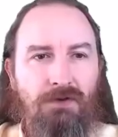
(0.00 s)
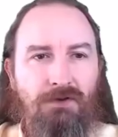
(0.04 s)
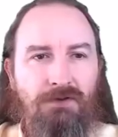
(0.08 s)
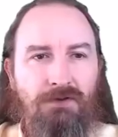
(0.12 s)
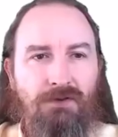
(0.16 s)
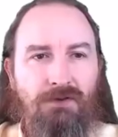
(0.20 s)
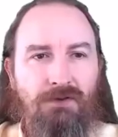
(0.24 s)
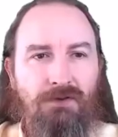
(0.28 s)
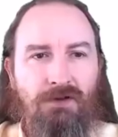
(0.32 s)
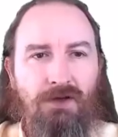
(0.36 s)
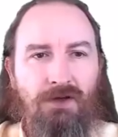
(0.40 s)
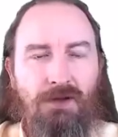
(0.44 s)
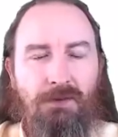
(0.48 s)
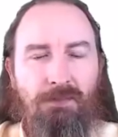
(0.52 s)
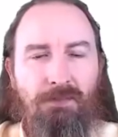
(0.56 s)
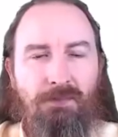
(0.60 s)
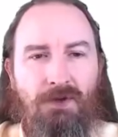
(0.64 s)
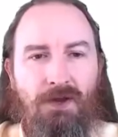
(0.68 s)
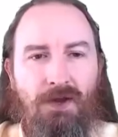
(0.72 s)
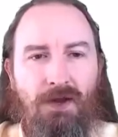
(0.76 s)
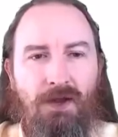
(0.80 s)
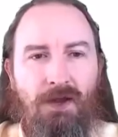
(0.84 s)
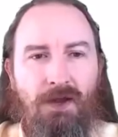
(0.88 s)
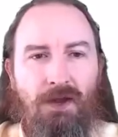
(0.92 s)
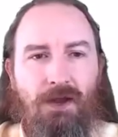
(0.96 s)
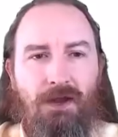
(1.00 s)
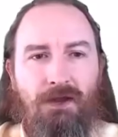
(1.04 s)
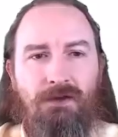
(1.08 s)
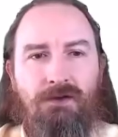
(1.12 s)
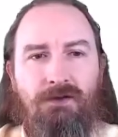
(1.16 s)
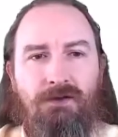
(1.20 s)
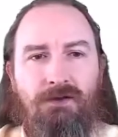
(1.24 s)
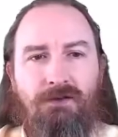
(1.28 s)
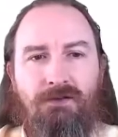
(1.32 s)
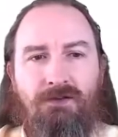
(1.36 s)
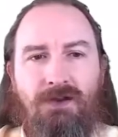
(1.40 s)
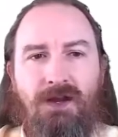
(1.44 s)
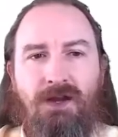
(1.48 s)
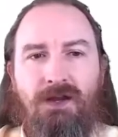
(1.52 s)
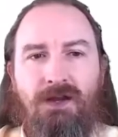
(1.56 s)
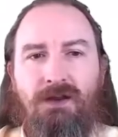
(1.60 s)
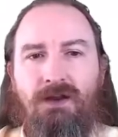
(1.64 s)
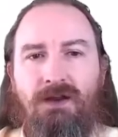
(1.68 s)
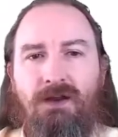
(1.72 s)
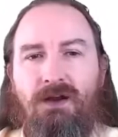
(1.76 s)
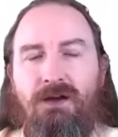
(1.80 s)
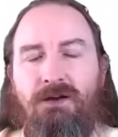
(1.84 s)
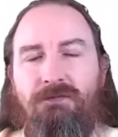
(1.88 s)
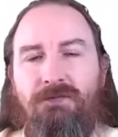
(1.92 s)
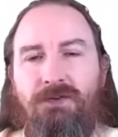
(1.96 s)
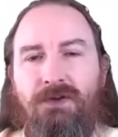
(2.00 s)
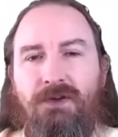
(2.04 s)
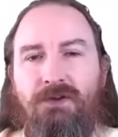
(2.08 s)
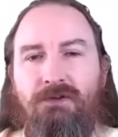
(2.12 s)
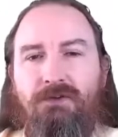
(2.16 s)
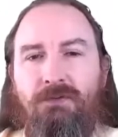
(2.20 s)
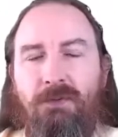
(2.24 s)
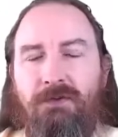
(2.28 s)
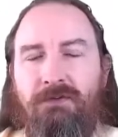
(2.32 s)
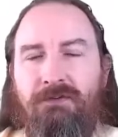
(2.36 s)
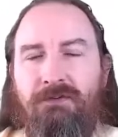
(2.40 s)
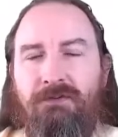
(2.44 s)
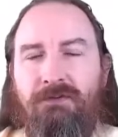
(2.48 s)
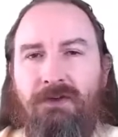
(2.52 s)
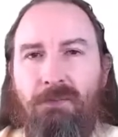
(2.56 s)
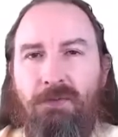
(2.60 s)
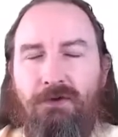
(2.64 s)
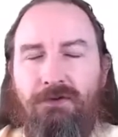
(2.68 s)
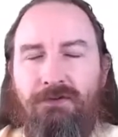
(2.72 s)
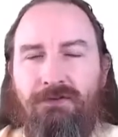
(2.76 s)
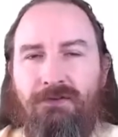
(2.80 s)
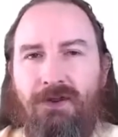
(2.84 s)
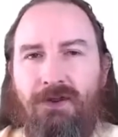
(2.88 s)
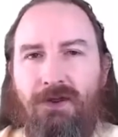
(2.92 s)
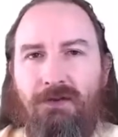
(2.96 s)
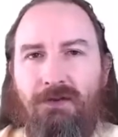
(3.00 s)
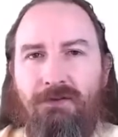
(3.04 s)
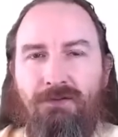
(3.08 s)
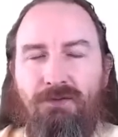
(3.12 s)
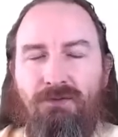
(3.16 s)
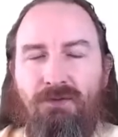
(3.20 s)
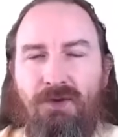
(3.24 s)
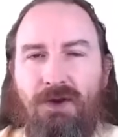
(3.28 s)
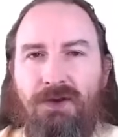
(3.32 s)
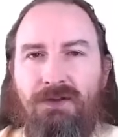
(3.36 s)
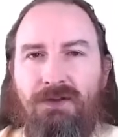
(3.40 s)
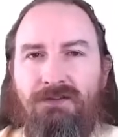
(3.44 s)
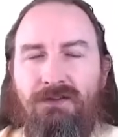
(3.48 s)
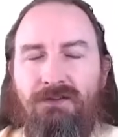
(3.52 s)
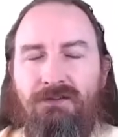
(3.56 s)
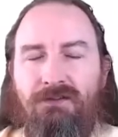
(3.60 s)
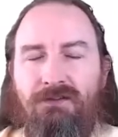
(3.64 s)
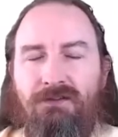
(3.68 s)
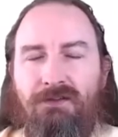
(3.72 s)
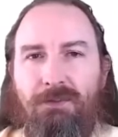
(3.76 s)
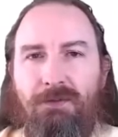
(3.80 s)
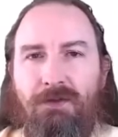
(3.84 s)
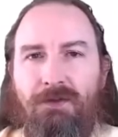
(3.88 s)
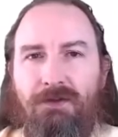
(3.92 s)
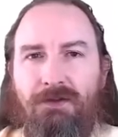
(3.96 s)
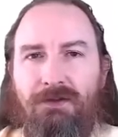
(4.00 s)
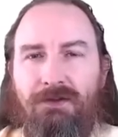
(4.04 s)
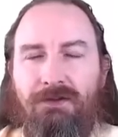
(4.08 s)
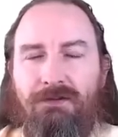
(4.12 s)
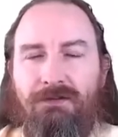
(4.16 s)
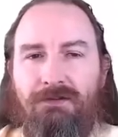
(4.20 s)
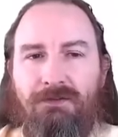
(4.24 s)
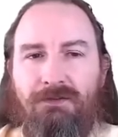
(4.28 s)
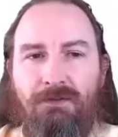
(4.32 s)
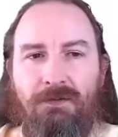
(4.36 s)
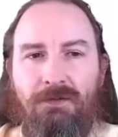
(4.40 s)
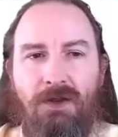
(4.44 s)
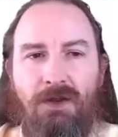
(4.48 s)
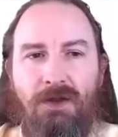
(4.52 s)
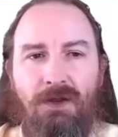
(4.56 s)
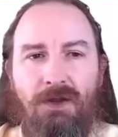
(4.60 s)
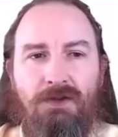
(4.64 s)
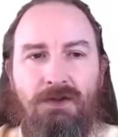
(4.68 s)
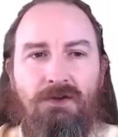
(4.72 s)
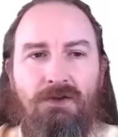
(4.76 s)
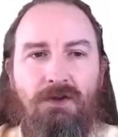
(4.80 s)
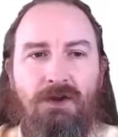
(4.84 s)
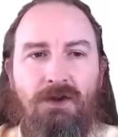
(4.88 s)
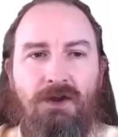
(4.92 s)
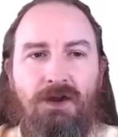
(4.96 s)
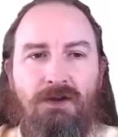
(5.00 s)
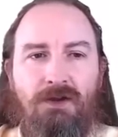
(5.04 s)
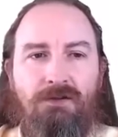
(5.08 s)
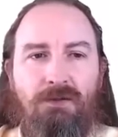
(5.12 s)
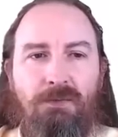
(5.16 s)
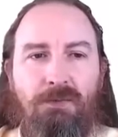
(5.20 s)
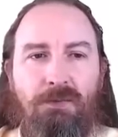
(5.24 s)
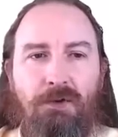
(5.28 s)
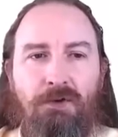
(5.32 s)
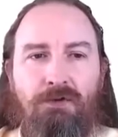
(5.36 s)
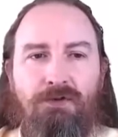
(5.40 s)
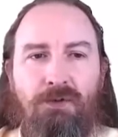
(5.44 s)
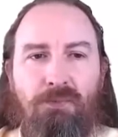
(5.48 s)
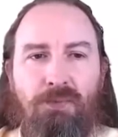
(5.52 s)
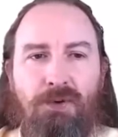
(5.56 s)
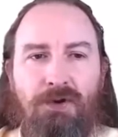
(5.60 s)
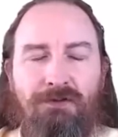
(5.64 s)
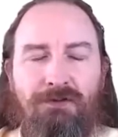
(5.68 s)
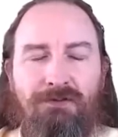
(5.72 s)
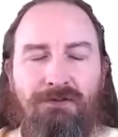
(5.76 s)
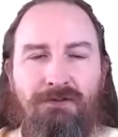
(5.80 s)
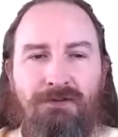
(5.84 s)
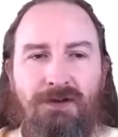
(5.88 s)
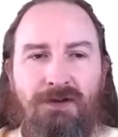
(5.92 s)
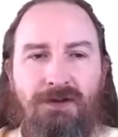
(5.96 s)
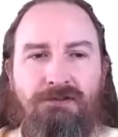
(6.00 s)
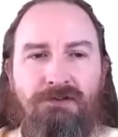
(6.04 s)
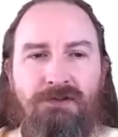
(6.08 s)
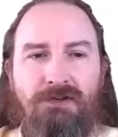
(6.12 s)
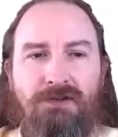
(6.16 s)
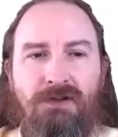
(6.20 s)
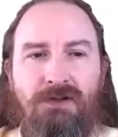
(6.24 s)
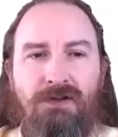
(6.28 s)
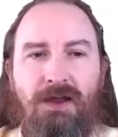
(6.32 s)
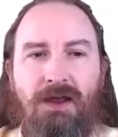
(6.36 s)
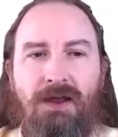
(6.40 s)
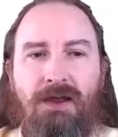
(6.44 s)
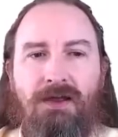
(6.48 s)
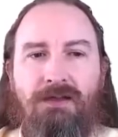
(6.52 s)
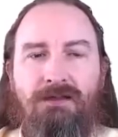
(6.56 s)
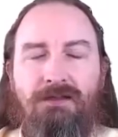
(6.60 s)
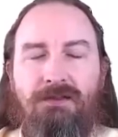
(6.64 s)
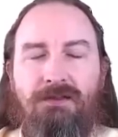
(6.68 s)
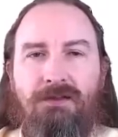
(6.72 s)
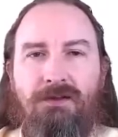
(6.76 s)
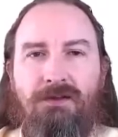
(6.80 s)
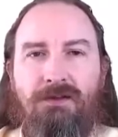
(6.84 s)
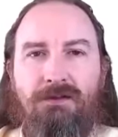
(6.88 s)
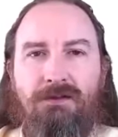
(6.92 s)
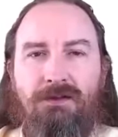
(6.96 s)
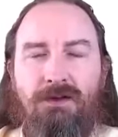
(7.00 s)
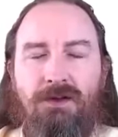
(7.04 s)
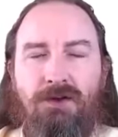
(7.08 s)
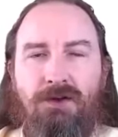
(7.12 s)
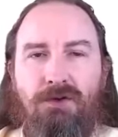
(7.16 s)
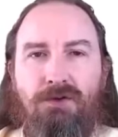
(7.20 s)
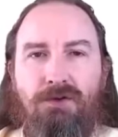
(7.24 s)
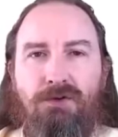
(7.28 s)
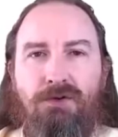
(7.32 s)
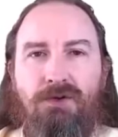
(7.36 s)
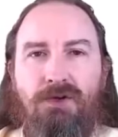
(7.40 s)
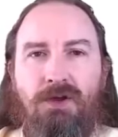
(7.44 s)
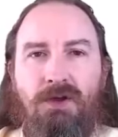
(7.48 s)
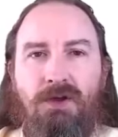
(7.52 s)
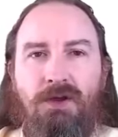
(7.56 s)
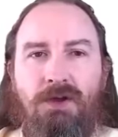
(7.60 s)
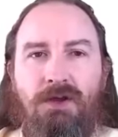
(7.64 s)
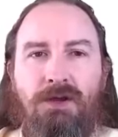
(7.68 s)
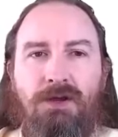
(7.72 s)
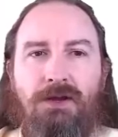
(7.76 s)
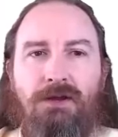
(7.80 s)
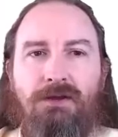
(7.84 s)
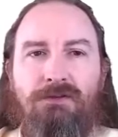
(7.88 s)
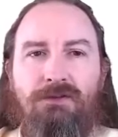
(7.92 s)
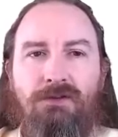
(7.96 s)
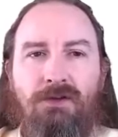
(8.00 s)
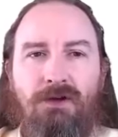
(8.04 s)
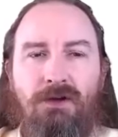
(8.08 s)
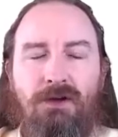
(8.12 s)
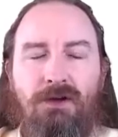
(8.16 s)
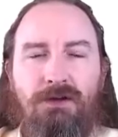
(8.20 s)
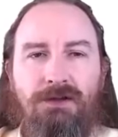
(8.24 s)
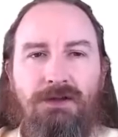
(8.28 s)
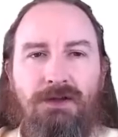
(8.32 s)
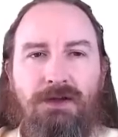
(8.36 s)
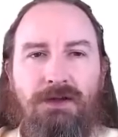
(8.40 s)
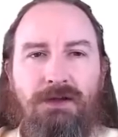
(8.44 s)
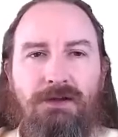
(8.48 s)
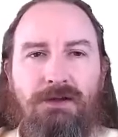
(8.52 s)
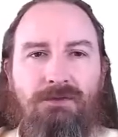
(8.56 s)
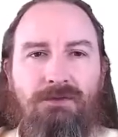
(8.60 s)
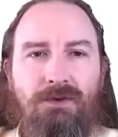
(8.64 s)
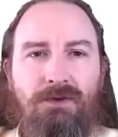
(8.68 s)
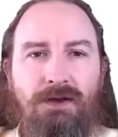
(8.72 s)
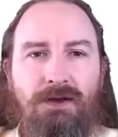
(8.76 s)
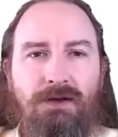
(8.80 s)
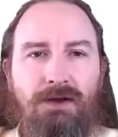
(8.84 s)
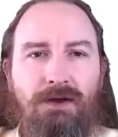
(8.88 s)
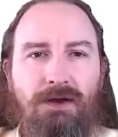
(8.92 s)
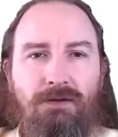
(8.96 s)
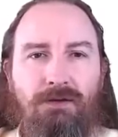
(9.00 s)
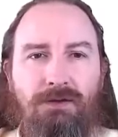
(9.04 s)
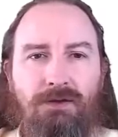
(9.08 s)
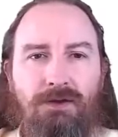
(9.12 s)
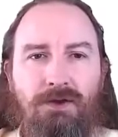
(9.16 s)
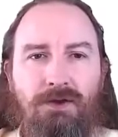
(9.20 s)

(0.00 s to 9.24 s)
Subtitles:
at the top, and here's gaining confidence with Cypress Tests right at the top of the list. You can get to both the presentation and the code. It is online right now. The